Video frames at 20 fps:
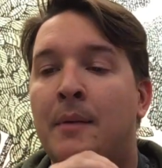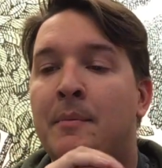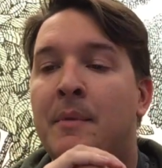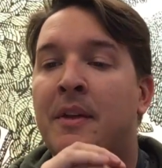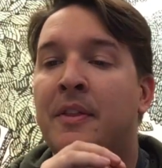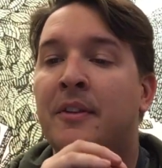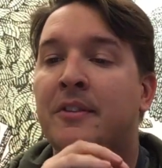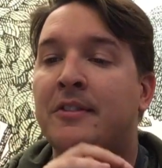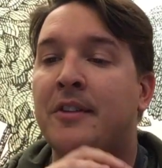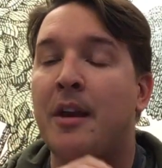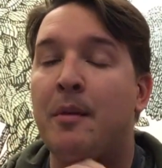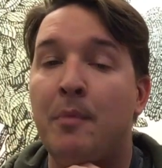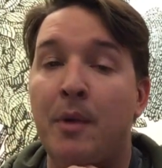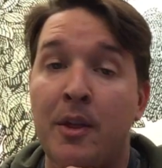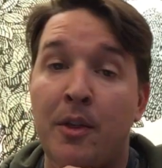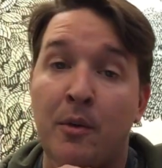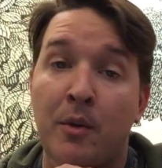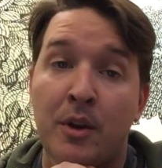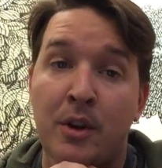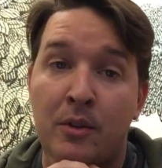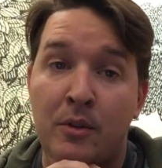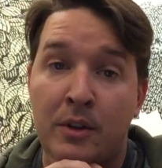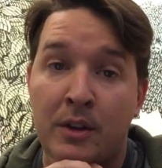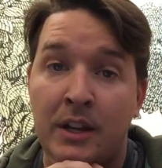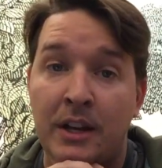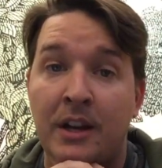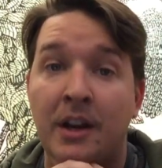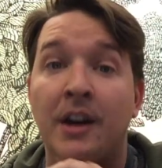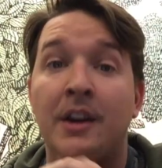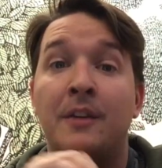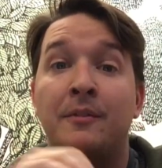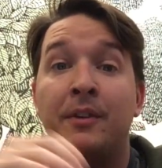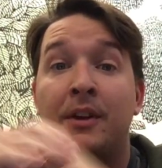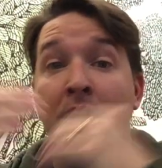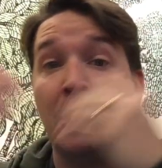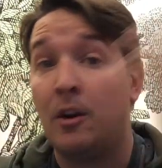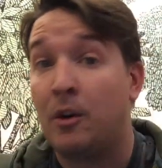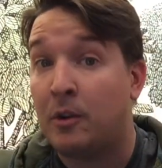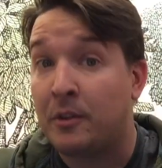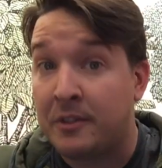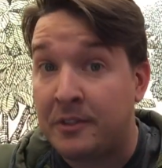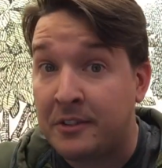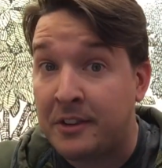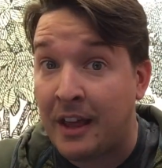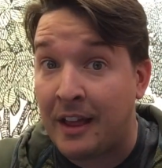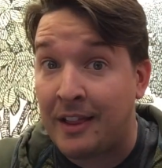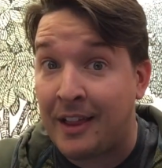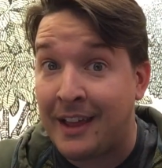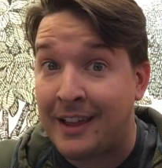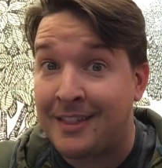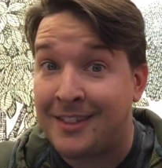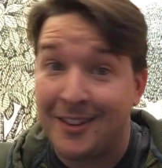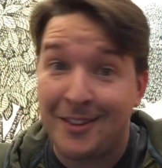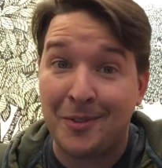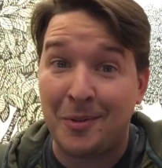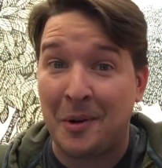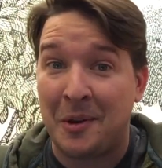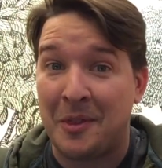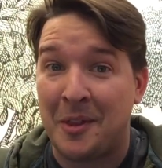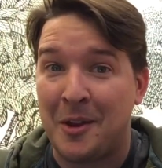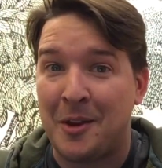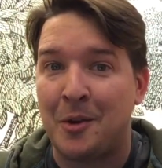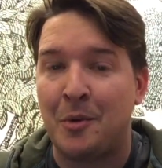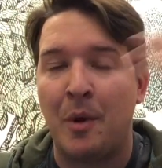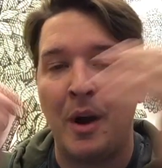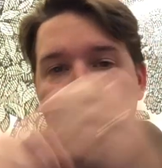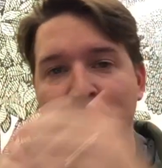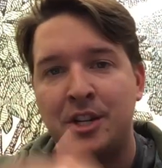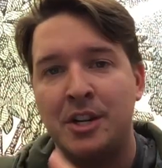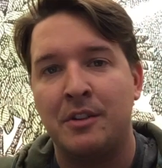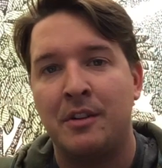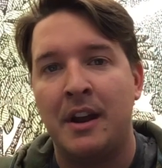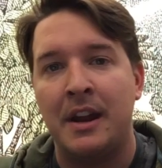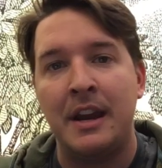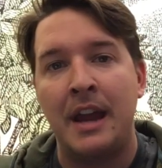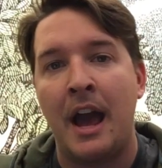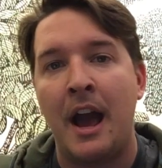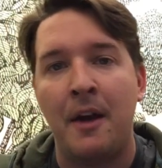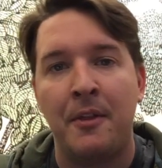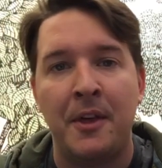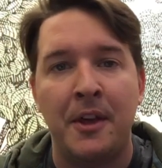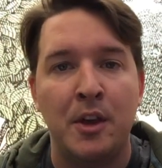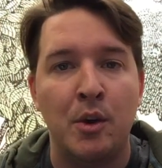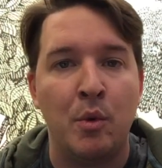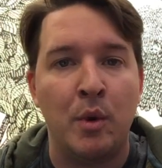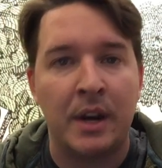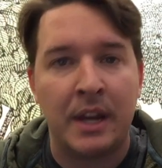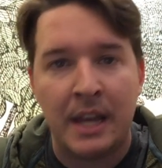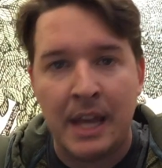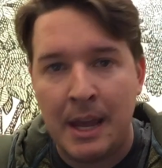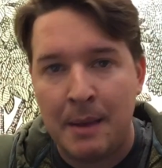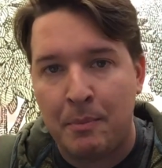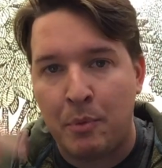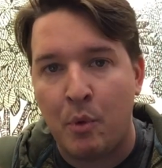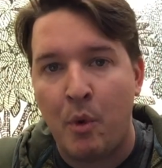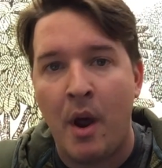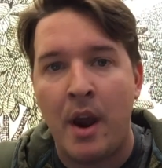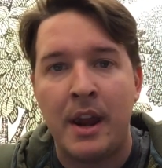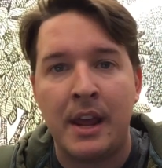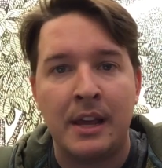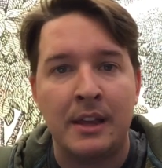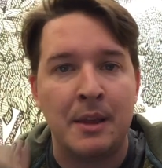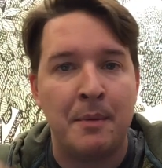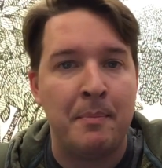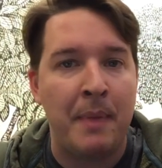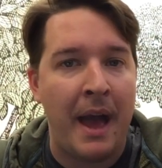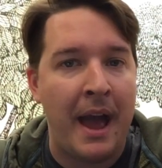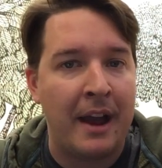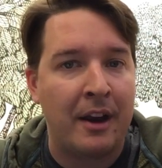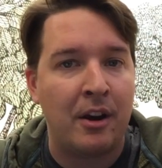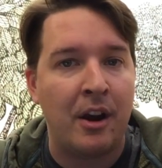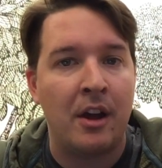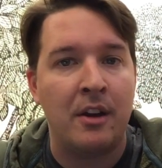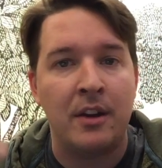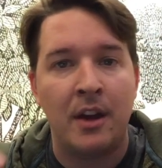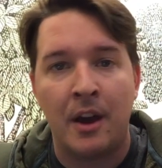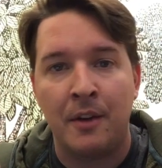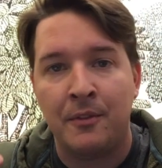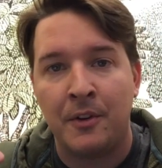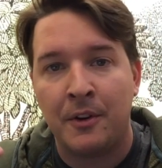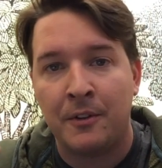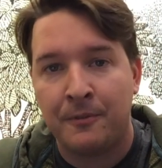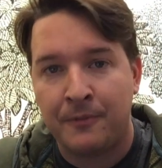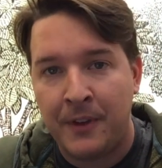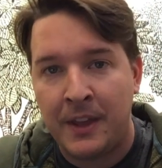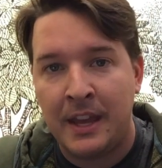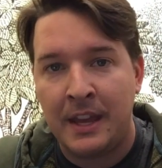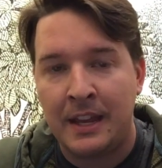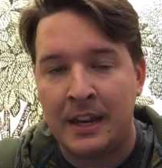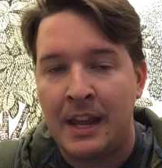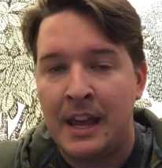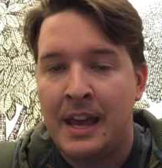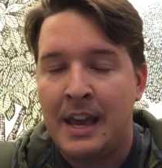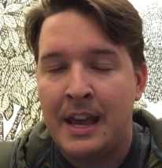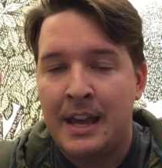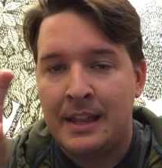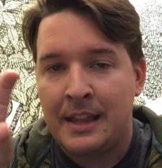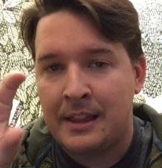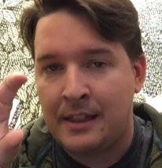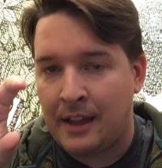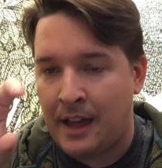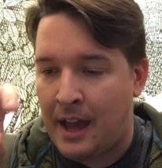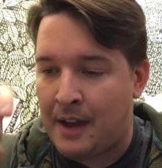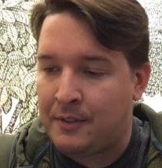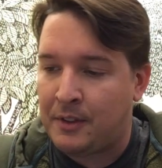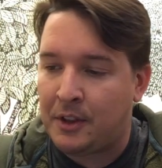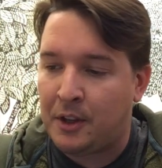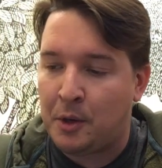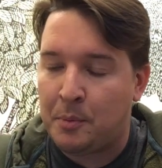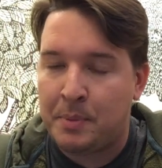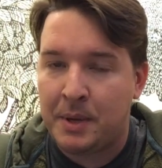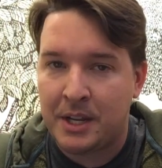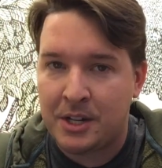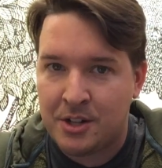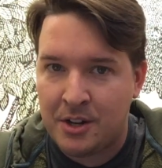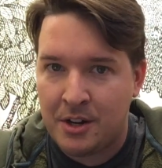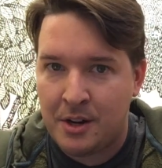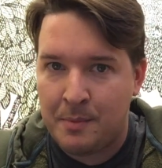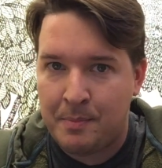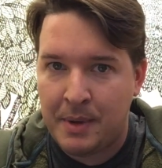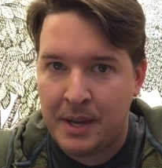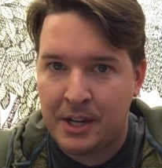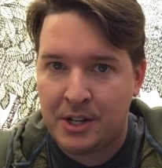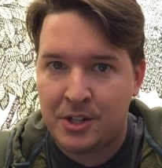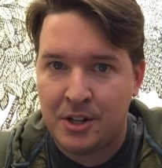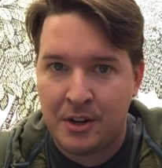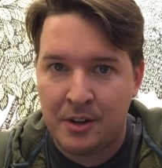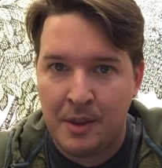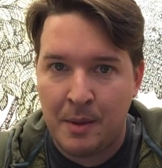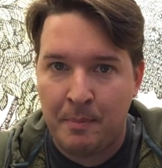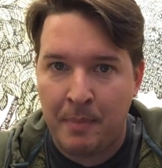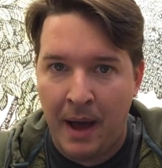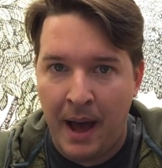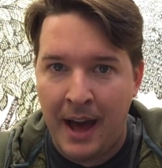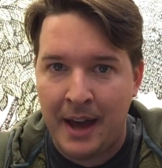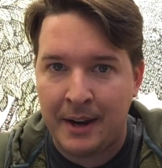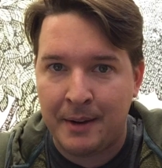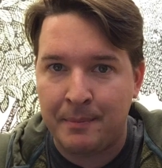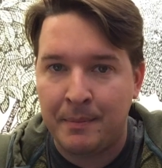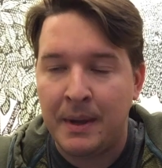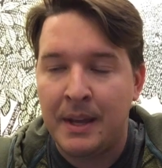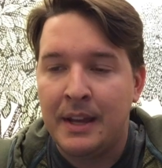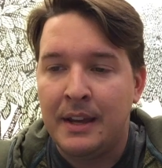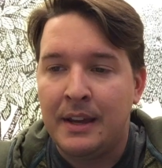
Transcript: In the same way that when you click on a video, say like this one that you're watching right now, that you want to keep running in the background of your feed, that they'll have a little picture in a picture in the bottom.